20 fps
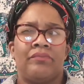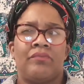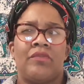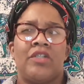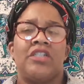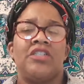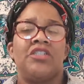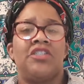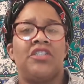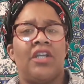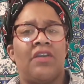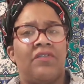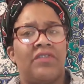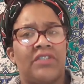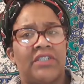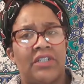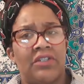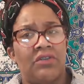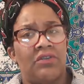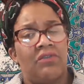
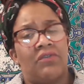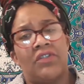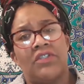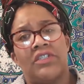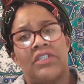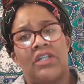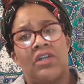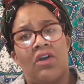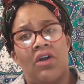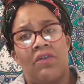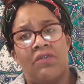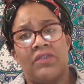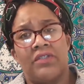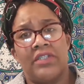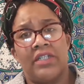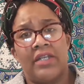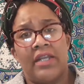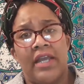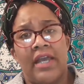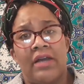Jefferson University offers
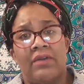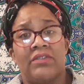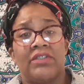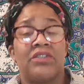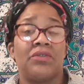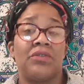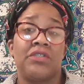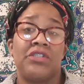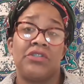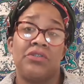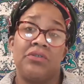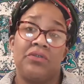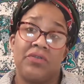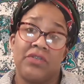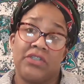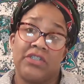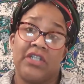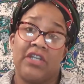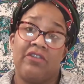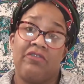it now. So does
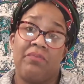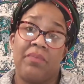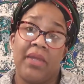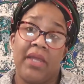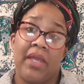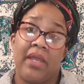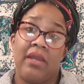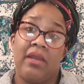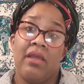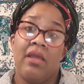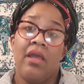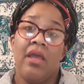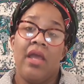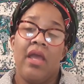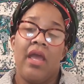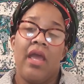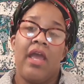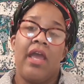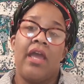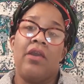University of Penn.
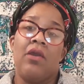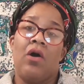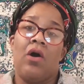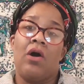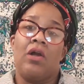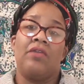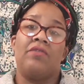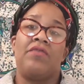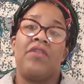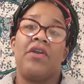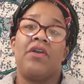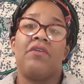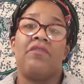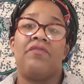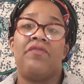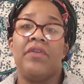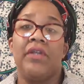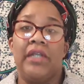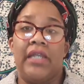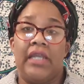And all of their
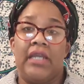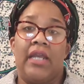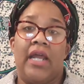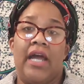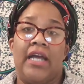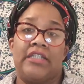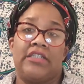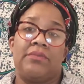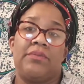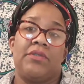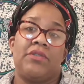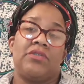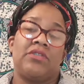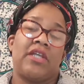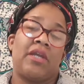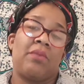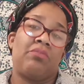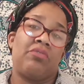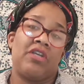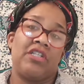affiliate hospitals
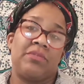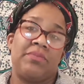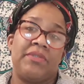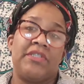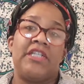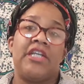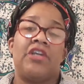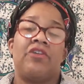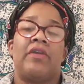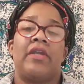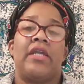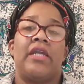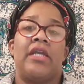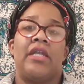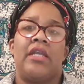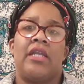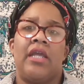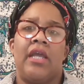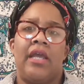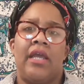like
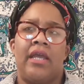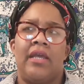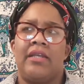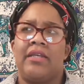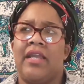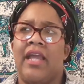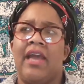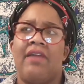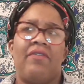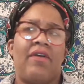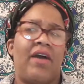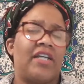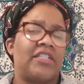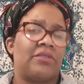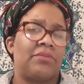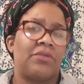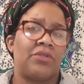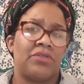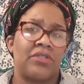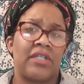Presbyterian, and they have
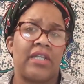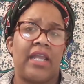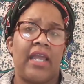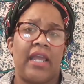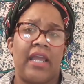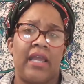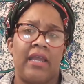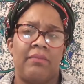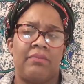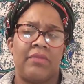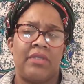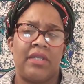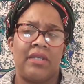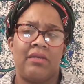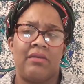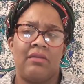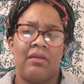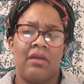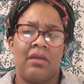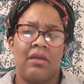hospitals in
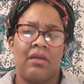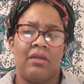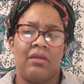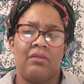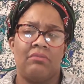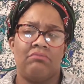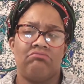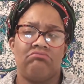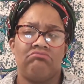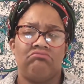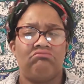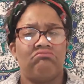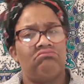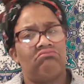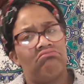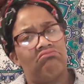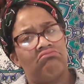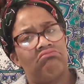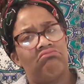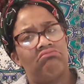
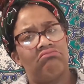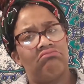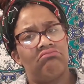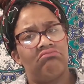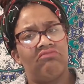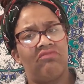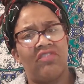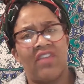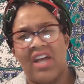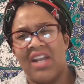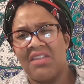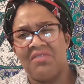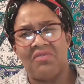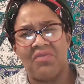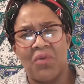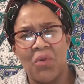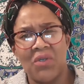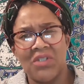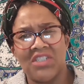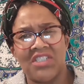Valley
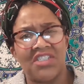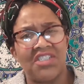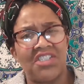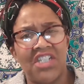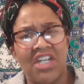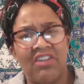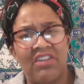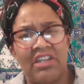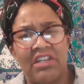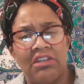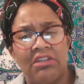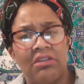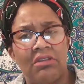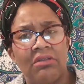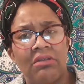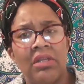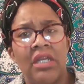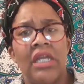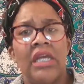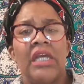Forge and Cherry
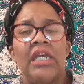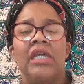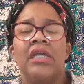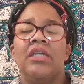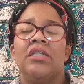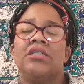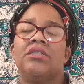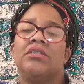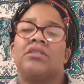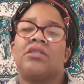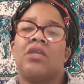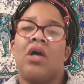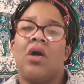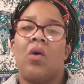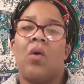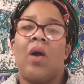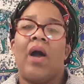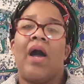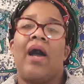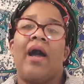Hill.
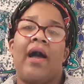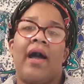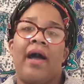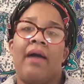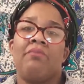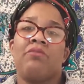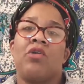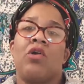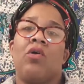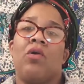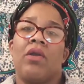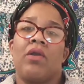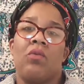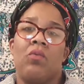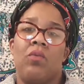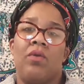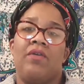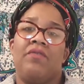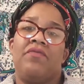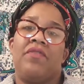So I'm going
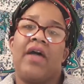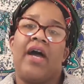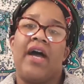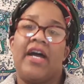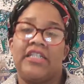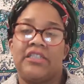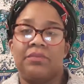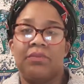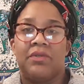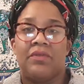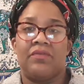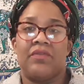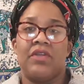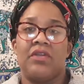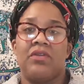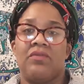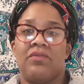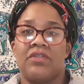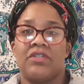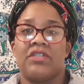with the hospital of the
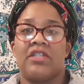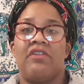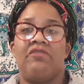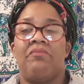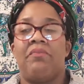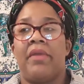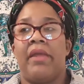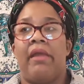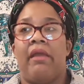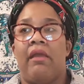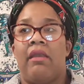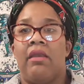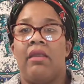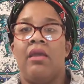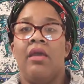University of Penn.